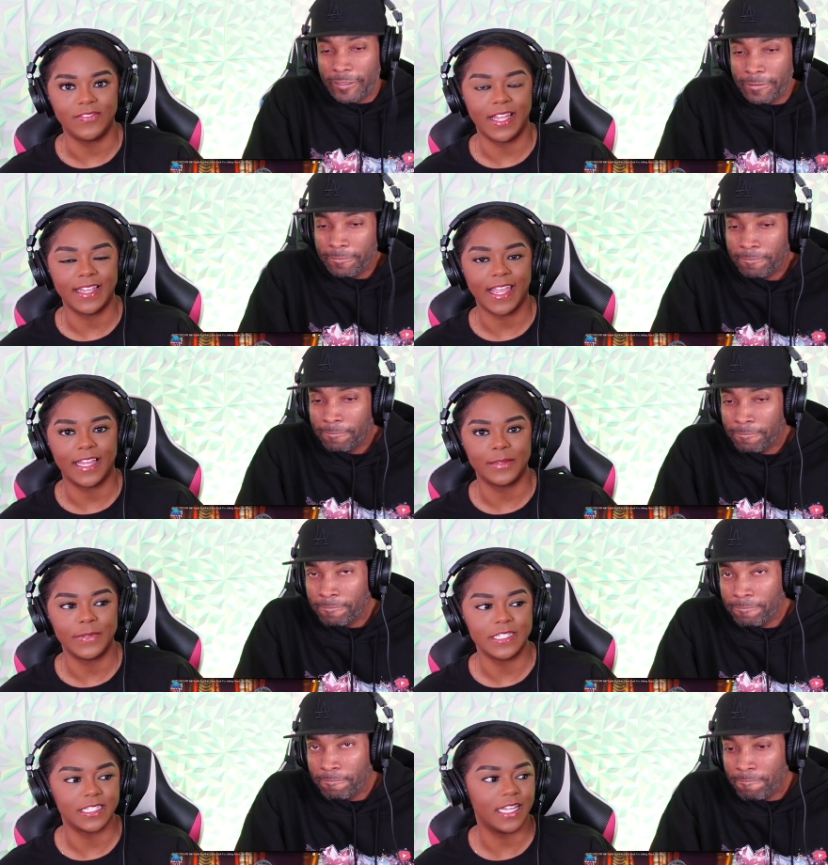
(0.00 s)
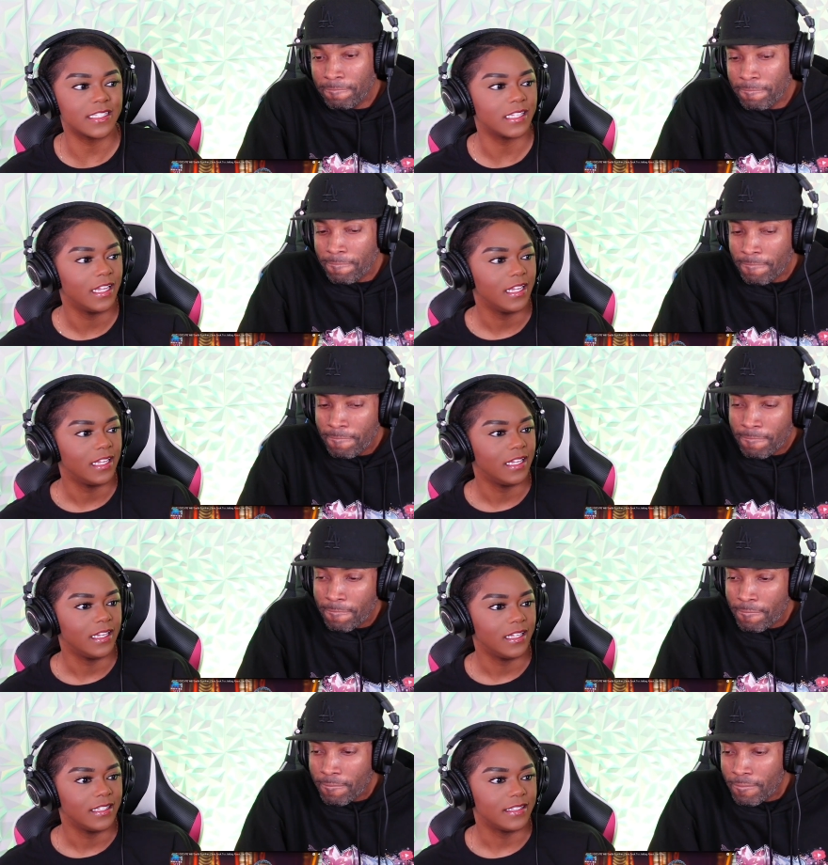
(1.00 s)
Speaker 1: like, alopecia. That's,
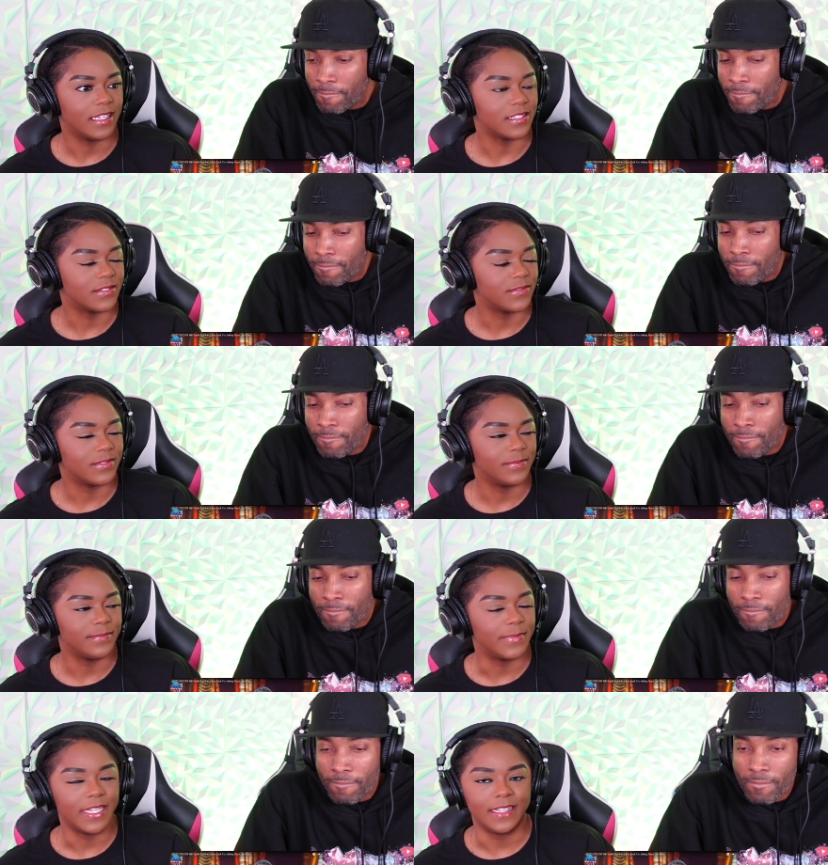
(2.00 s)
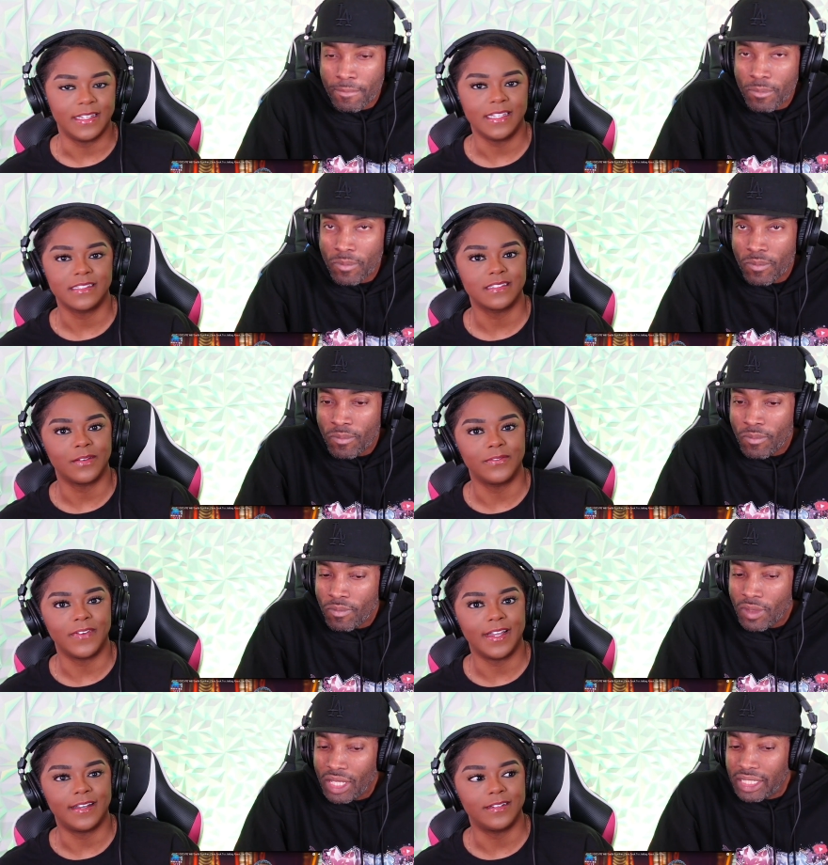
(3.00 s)
that's, man, that's so
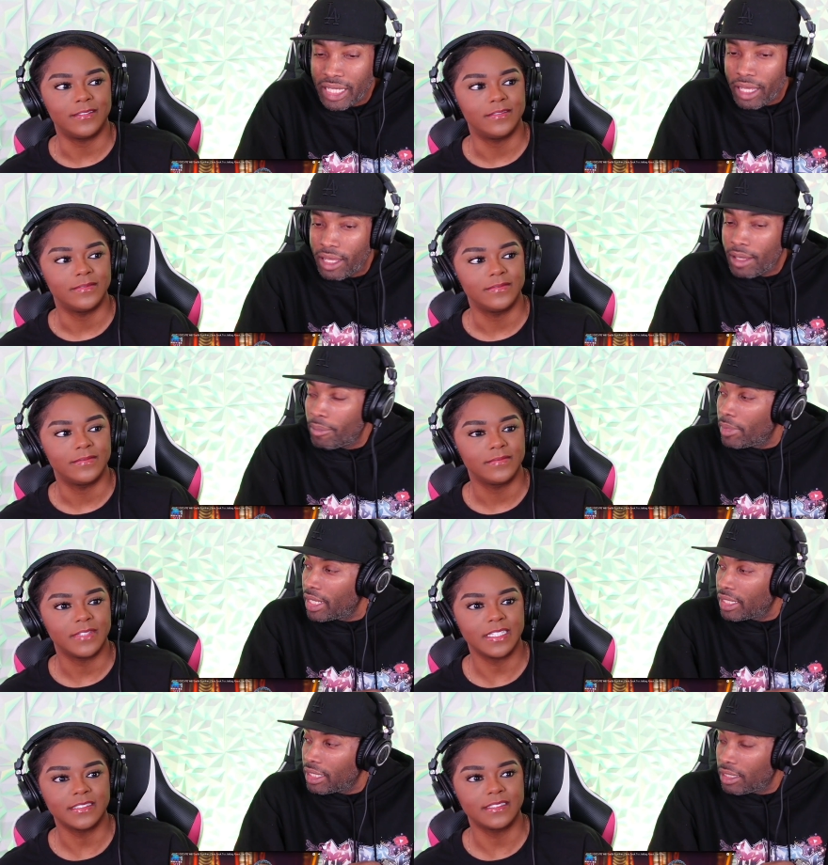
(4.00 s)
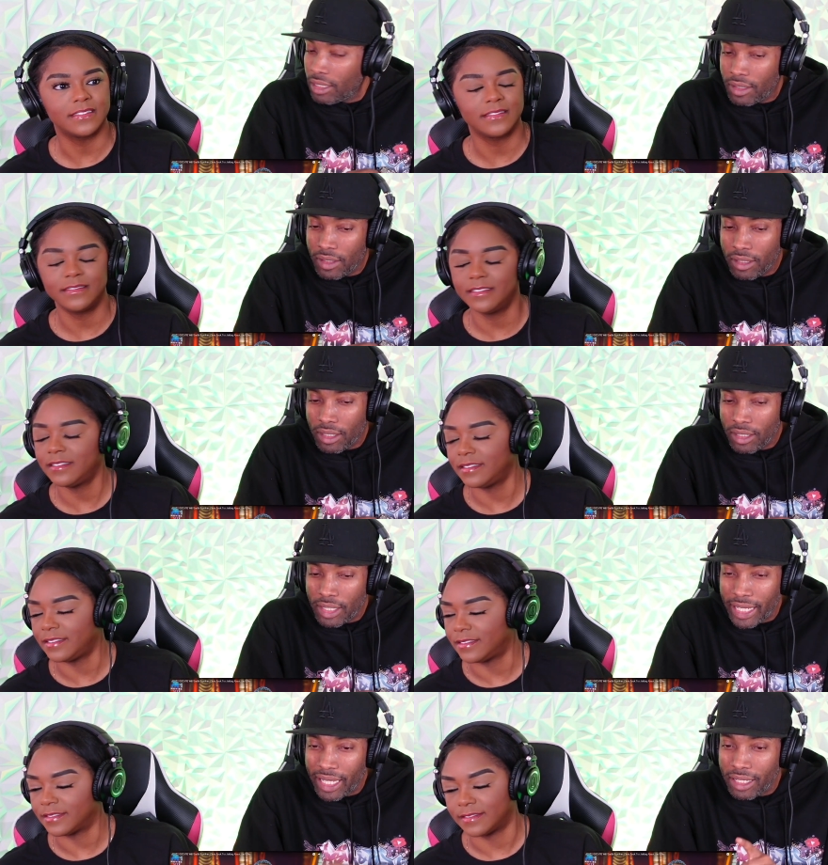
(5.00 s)
foul. Yeah. That's, a, uh,
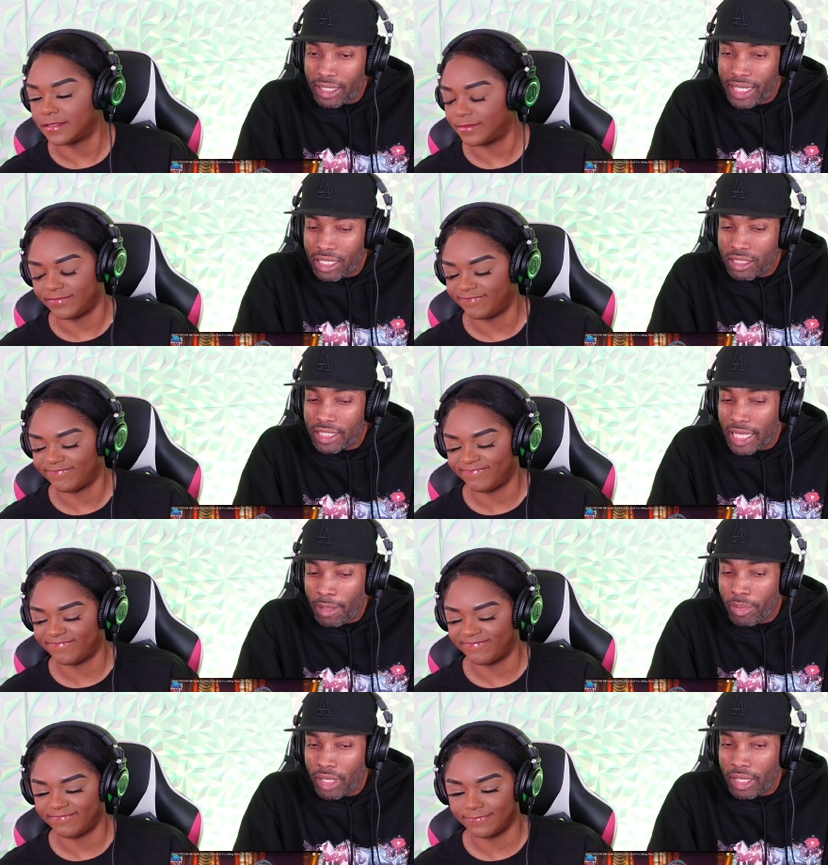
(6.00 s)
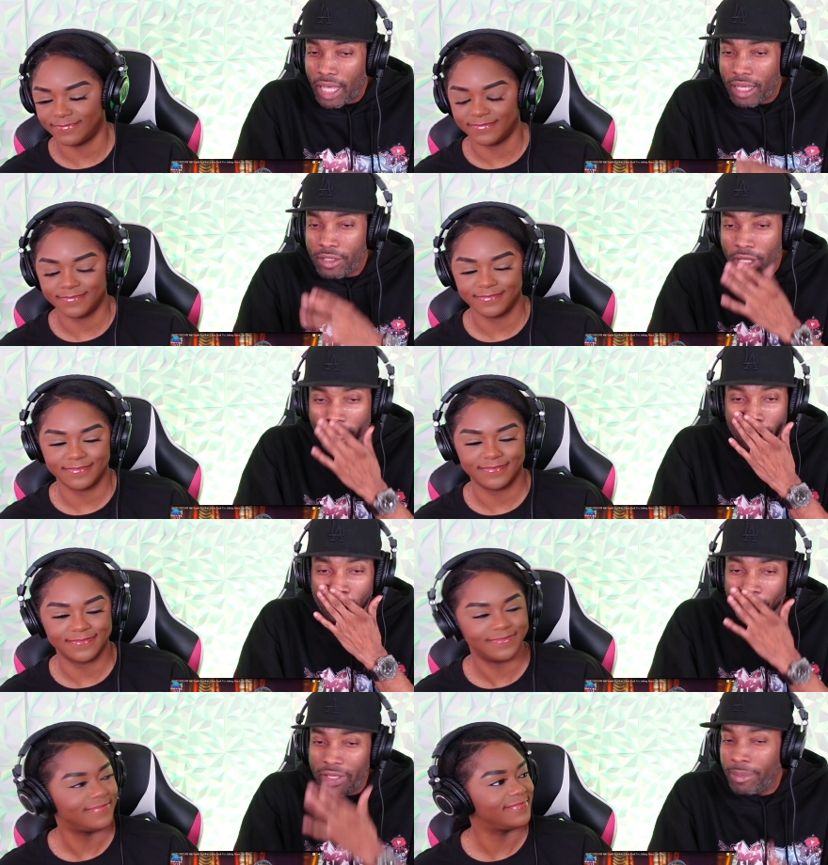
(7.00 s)
and,
Speaker 2: and, not just that, but I, you know, I don't know
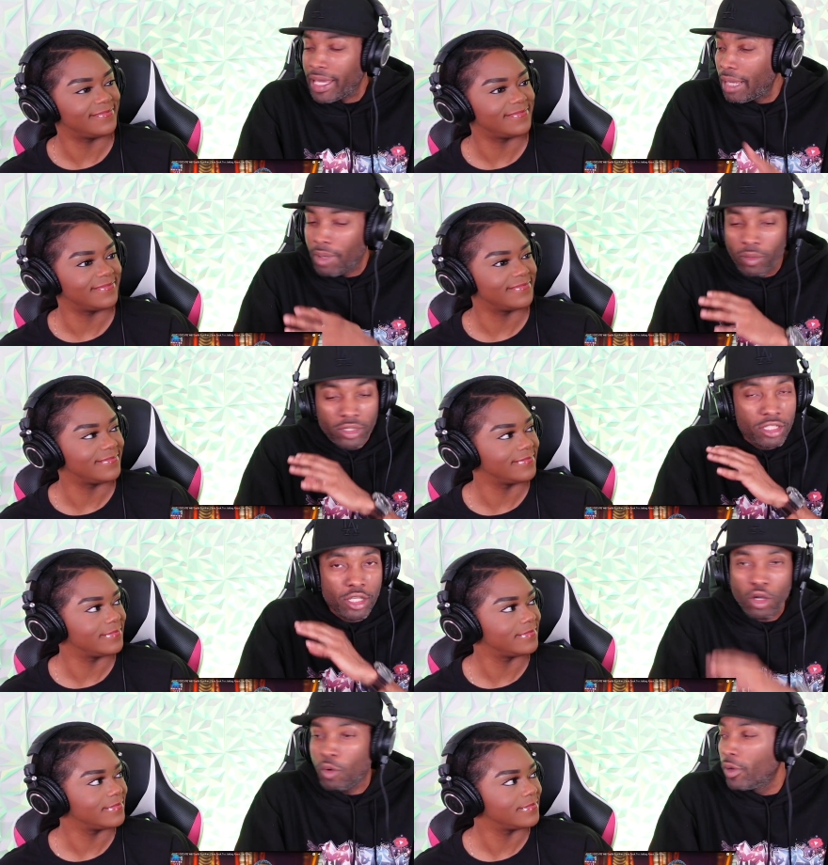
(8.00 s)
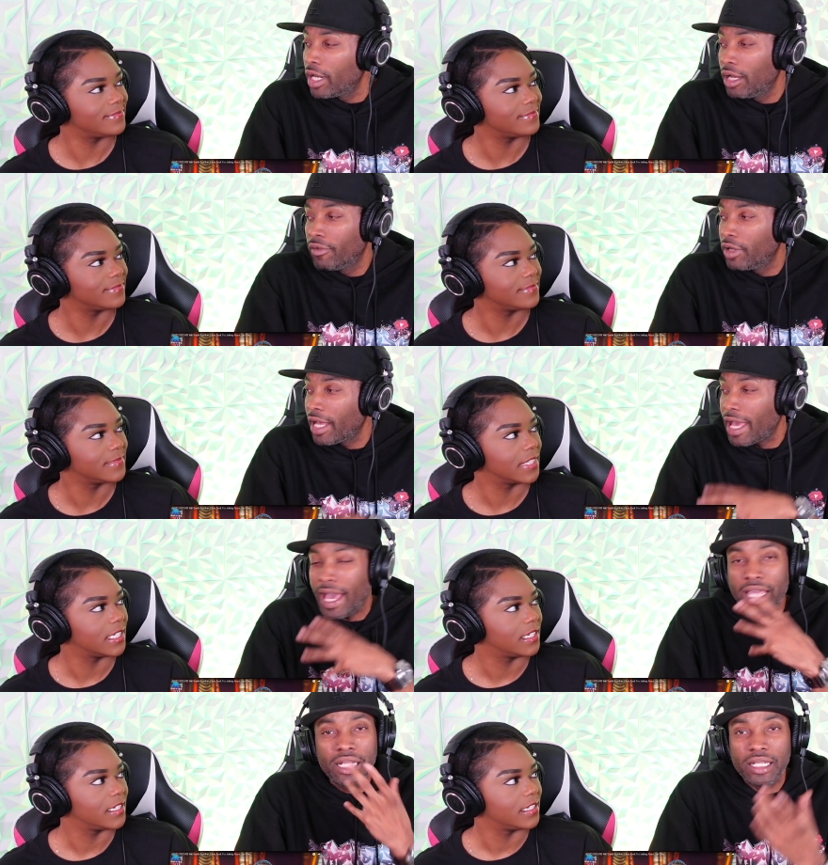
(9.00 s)
if he came up with the joke or whatever, how
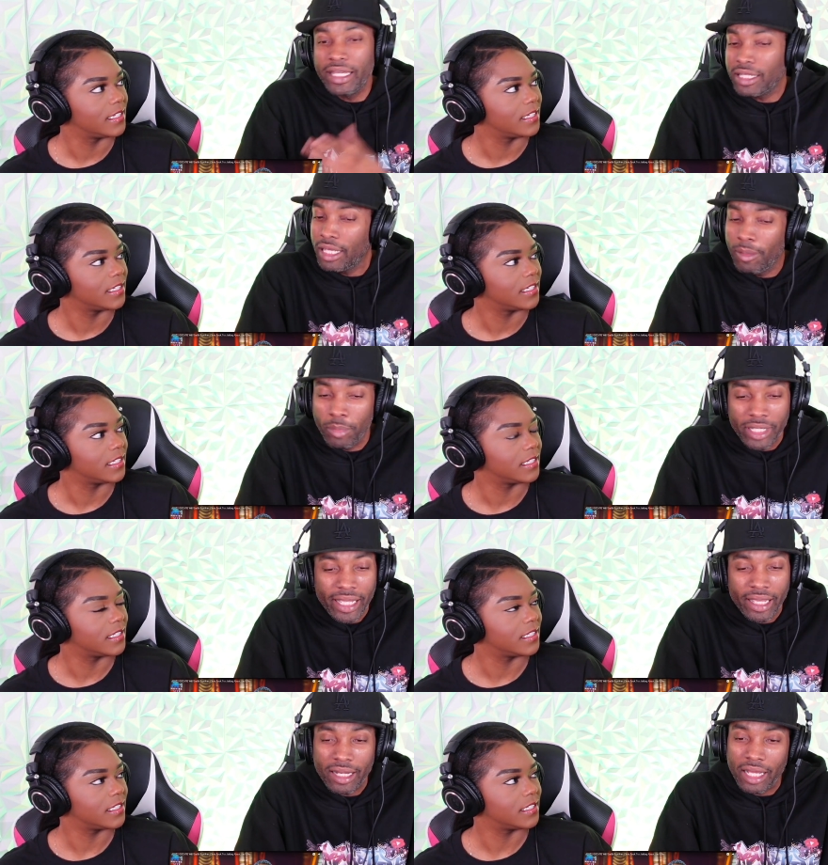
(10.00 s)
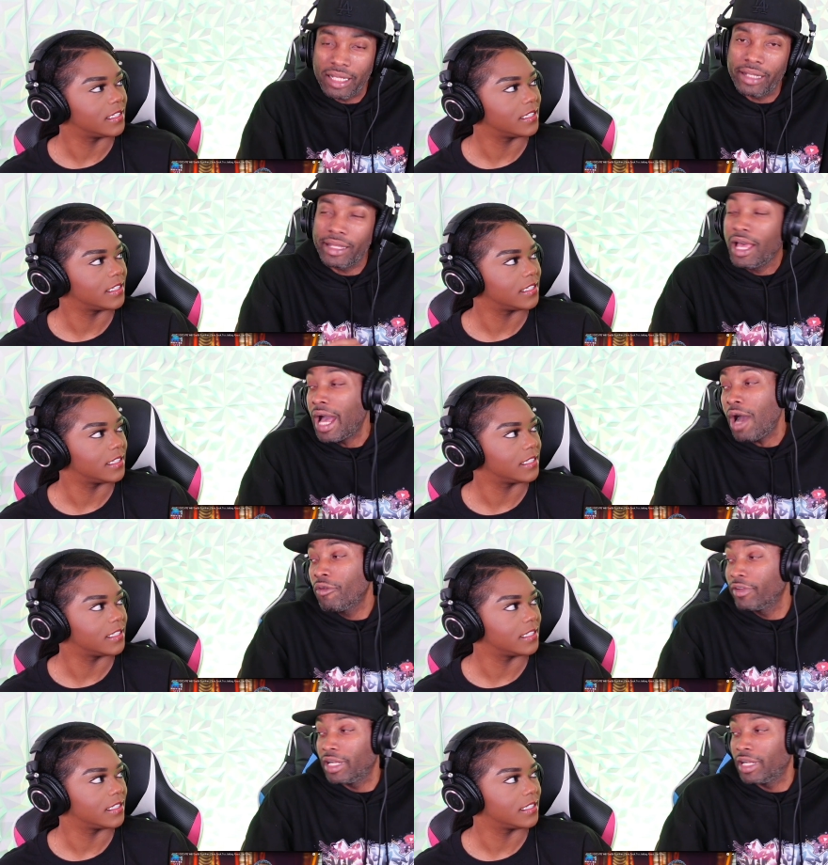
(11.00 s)
he did that, but yeah, that, I don't feel